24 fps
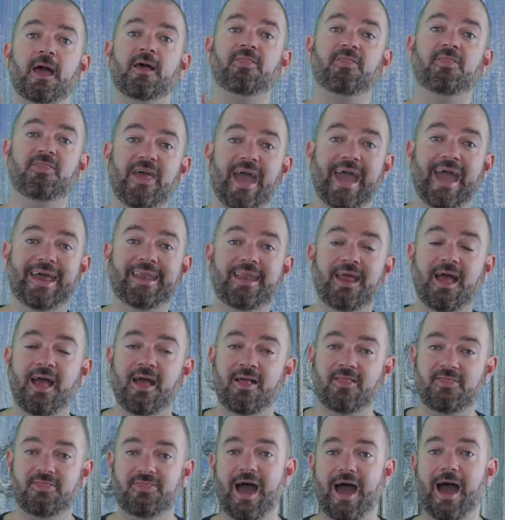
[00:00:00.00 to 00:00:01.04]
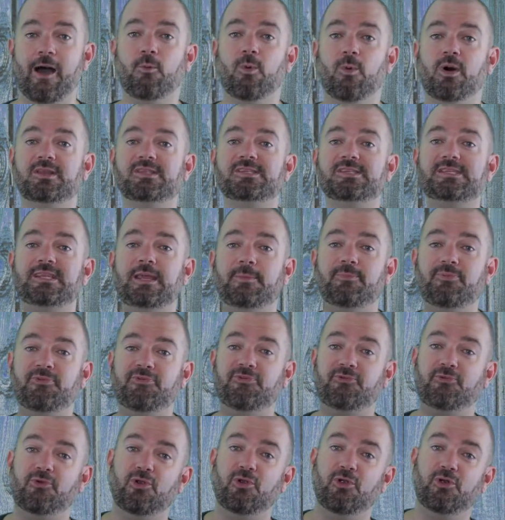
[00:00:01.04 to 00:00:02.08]
Then that one slips
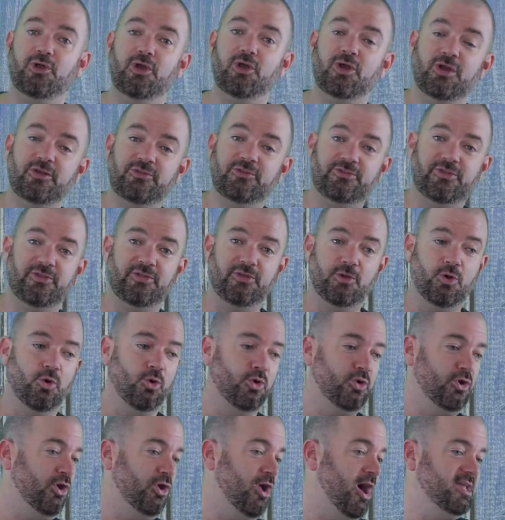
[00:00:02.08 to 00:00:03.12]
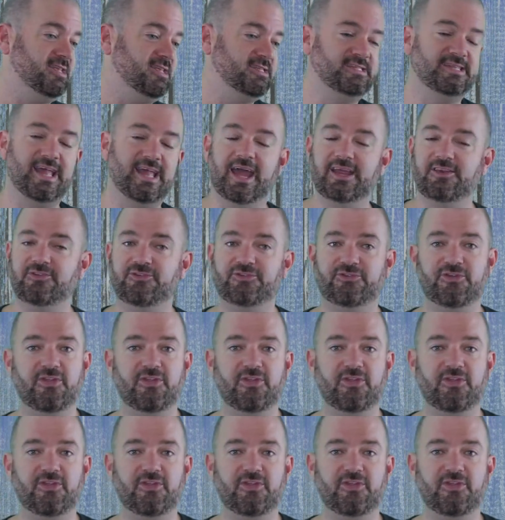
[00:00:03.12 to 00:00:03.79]
through to the organized stage.